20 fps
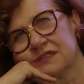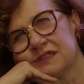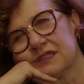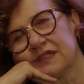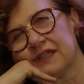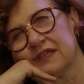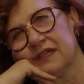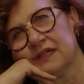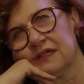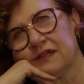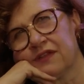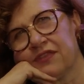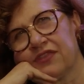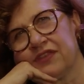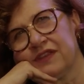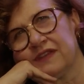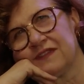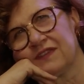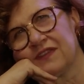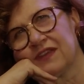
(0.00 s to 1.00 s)
there are
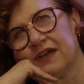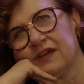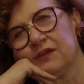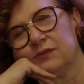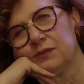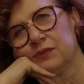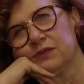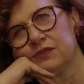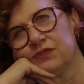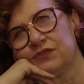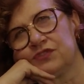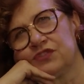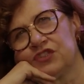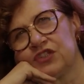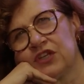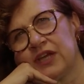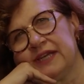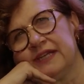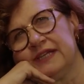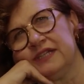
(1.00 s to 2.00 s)
things I would
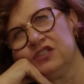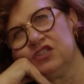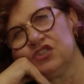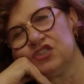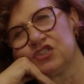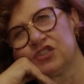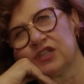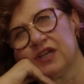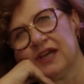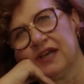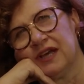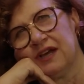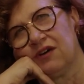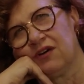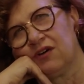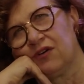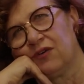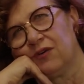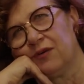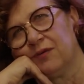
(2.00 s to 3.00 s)
change
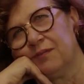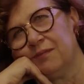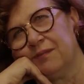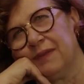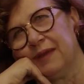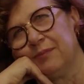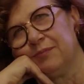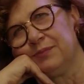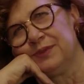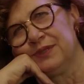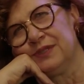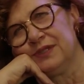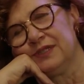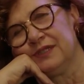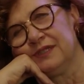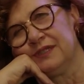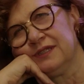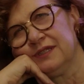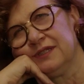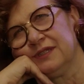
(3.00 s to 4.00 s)
or
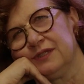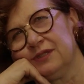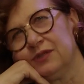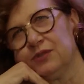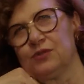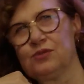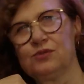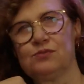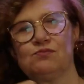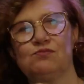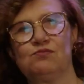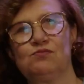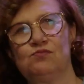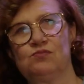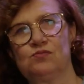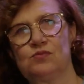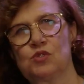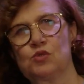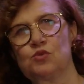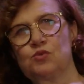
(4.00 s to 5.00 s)
maybe
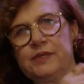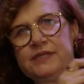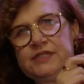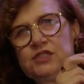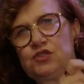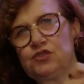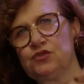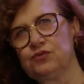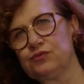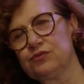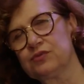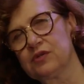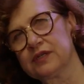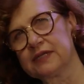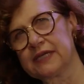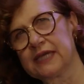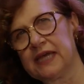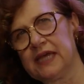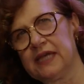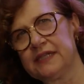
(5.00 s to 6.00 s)
redo
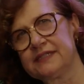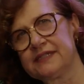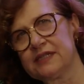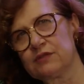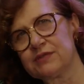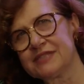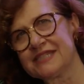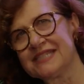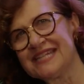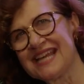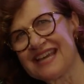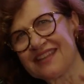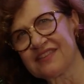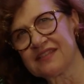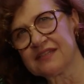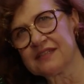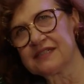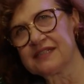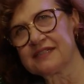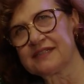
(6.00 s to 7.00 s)
again. There is
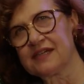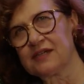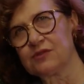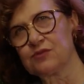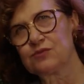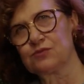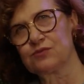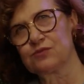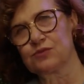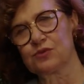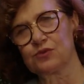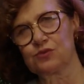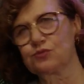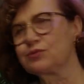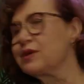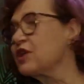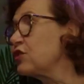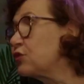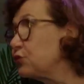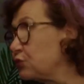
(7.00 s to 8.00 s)
nothing that I would
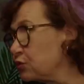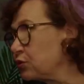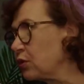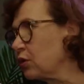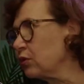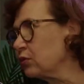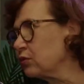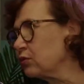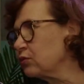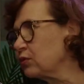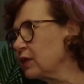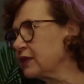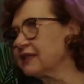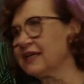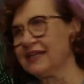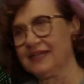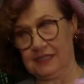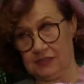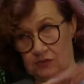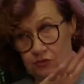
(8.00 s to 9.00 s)
withdraw. What I
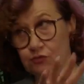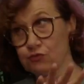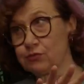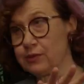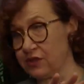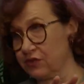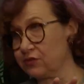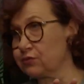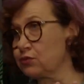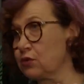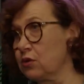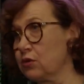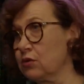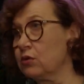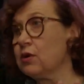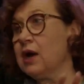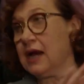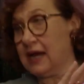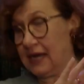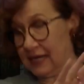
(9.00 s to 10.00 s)
had to withdraw,
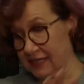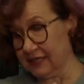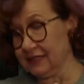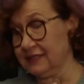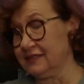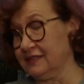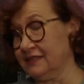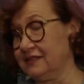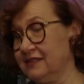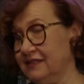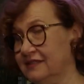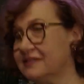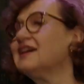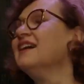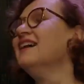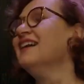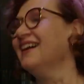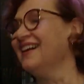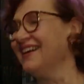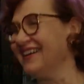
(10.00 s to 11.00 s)
I did it.
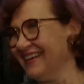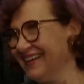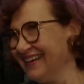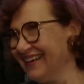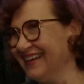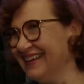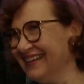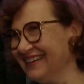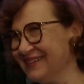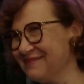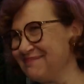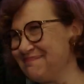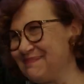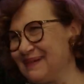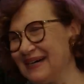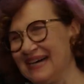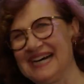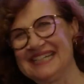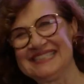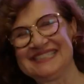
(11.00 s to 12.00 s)

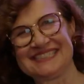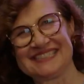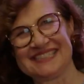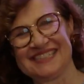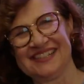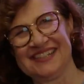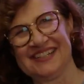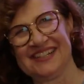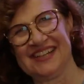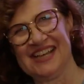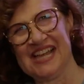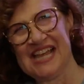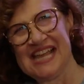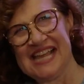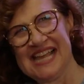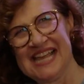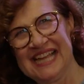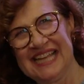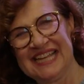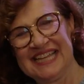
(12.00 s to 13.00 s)
But
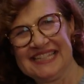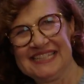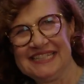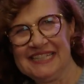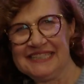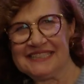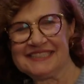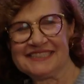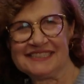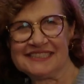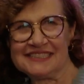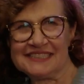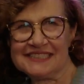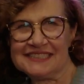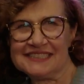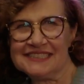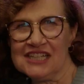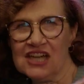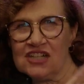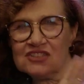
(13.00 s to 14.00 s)
it's
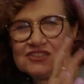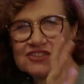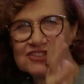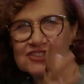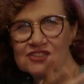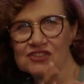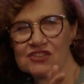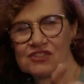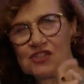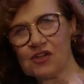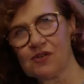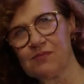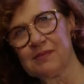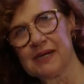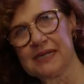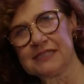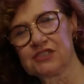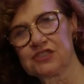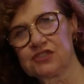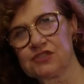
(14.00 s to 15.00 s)
not so
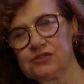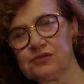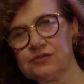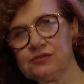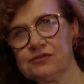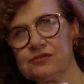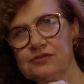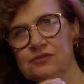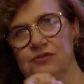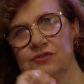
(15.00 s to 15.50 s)
much the